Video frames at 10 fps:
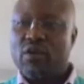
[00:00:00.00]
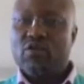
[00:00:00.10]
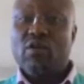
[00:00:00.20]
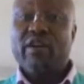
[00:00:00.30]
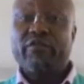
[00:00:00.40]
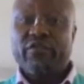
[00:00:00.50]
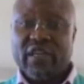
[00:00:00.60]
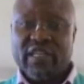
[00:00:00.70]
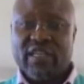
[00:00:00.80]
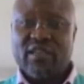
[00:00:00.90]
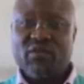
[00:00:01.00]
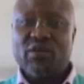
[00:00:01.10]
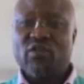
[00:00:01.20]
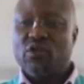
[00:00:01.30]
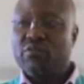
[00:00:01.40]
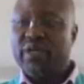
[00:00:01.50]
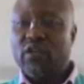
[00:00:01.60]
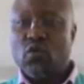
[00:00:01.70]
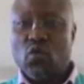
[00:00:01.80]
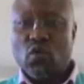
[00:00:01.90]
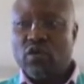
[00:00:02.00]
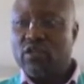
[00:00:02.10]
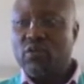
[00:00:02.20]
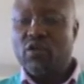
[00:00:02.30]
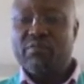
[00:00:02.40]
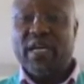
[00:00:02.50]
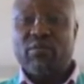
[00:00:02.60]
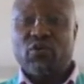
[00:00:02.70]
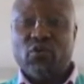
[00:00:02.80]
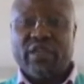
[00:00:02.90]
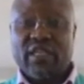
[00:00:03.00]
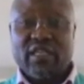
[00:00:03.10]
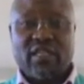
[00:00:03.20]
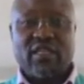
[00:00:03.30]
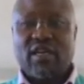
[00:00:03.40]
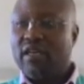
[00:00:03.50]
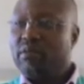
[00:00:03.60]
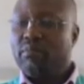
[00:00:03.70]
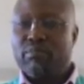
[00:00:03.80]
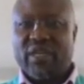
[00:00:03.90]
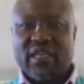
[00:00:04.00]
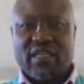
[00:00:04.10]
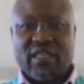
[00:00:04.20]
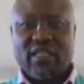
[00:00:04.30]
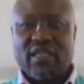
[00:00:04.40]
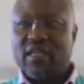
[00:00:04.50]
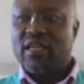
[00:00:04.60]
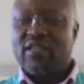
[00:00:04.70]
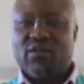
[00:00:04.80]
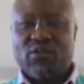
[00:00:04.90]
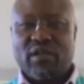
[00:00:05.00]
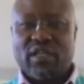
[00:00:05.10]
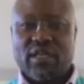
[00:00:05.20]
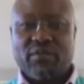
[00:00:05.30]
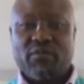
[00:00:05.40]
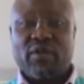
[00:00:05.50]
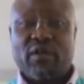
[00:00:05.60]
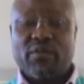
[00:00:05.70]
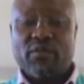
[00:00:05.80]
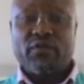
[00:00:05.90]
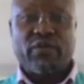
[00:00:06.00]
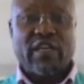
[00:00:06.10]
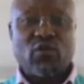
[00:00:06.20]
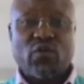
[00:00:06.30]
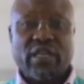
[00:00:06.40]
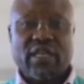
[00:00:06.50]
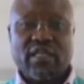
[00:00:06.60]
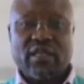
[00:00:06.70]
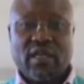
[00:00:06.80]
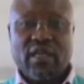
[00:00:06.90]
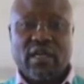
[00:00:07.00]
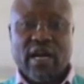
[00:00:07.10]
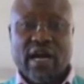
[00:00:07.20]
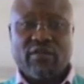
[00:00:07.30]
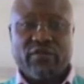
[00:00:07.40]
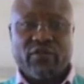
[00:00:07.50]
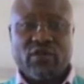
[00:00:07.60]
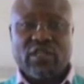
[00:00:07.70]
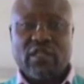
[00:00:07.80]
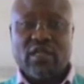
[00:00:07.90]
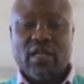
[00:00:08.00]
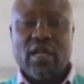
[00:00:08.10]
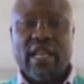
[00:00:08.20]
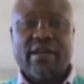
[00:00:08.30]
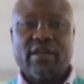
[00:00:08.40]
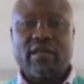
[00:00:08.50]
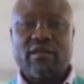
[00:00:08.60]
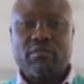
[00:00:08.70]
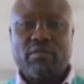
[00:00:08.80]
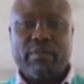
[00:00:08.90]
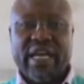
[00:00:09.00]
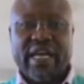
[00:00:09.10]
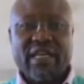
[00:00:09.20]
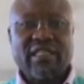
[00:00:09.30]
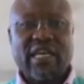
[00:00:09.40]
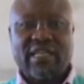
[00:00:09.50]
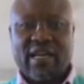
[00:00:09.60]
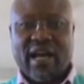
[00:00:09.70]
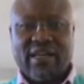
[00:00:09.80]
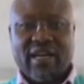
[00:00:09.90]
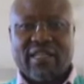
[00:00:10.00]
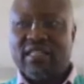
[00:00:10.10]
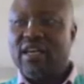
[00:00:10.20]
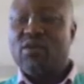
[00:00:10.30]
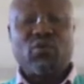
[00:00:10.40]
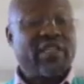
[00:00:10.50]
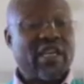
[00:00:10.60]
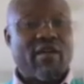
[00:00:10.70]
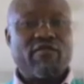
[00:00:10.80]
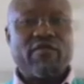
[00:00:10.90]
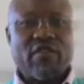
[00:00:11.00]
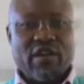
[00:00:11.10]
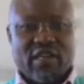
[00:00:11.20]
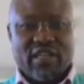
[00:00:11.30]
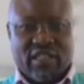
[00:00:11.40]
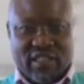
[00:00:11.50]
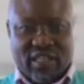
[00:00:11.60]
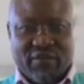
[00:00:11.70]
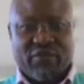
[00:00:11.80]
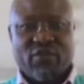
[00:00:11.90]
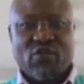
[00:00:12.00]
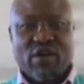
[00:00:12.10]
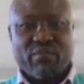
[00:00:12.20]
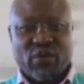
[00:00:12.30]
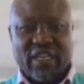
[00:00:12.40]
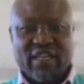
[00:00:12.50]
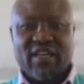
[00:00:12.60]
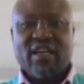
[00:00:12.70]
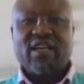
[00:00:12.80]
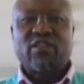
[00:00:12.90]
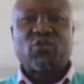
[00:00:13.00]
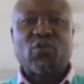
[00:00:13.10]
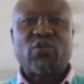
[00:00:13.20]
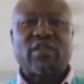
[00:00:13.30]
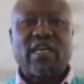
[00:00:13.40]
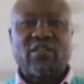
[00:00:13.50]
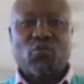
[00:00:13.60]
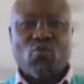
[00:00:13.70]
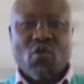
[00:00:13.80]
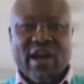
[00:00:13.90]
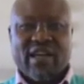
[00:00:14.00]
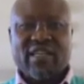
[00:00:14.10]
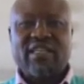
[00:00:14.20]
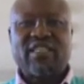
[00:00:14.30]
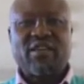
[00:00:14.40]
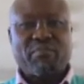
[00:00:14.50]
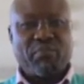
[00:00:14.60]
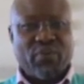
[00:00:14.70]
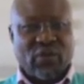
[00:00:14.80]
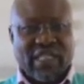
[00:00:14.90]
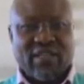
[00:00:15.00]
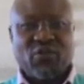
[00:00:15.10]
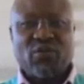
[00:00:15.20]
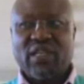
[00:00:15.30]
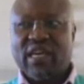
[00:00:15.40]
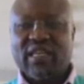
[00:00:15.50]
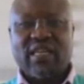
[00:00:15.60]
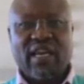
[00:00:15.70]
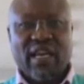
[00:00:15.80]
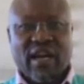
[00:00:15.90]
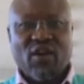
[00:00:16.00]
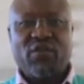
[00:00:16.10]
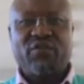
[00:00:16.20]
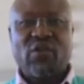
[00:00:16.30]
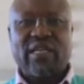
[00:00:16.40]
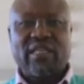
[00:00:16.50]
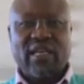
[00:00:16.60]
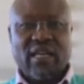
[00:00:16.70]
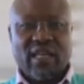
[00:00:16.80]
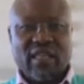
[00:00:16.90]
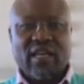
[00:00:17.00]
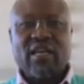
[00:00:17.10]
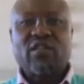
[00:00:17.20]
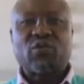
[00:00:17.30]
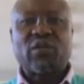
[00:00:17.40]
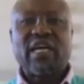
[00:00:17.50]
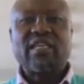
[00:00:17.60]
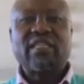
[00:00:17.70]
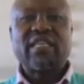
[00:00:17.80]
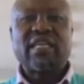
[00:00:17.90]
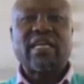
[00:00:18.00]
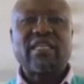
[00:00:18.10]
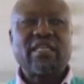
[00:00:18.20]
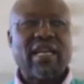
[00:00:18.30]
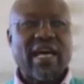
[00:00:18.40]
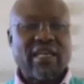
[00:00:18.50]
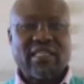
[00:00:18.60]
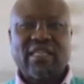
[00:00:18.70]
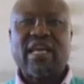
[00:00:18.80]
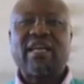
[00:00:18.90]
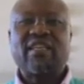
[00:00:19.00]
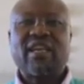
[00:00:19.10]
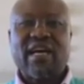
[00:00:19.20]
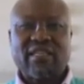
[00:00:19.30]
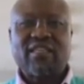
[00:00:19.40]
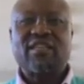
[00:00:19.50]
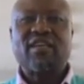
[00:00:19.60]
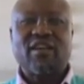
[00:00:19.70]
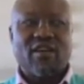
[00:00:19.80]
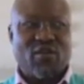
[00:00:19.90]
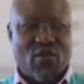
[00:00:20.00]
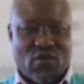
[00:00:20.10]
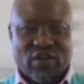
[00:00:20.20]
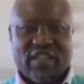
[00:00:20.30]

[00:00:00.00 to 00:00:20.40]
your feeding will not be good. You will not be able to eat meat. You will fail to eat hard food like maize and others, which are very necessary for your body. So that's why it's important to take care of your teeth so that they can last and last long.